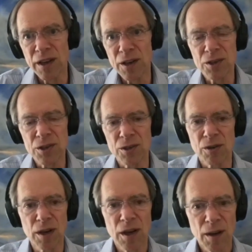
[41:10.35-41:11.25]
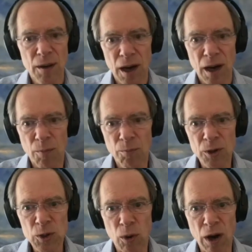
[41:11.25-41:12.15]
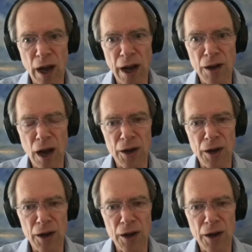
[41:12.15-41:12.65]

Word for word: into uh, books where I,